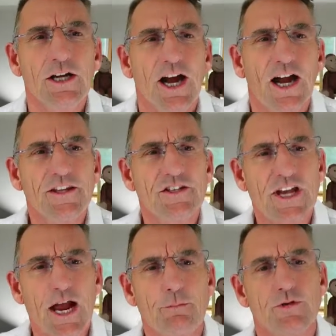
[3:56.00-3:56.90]
And this
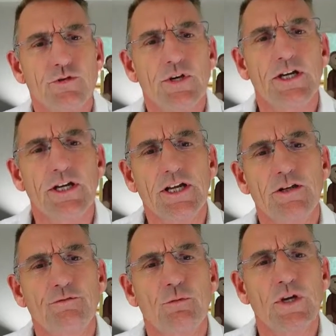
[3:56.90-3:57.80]
happens really
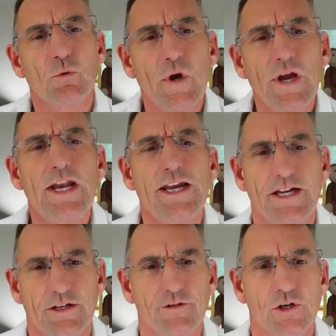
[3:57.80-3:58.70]
if we're willing,
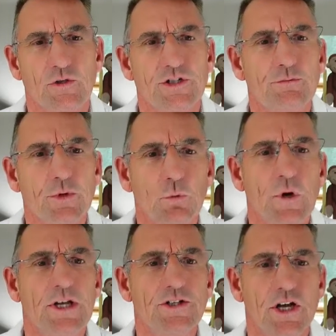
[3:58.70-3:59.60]
folks, if we're
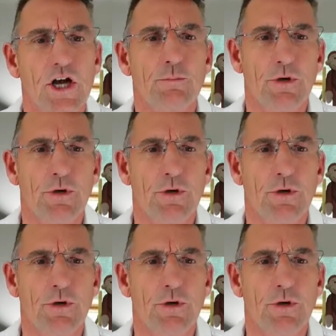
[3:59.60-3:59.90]
willing to open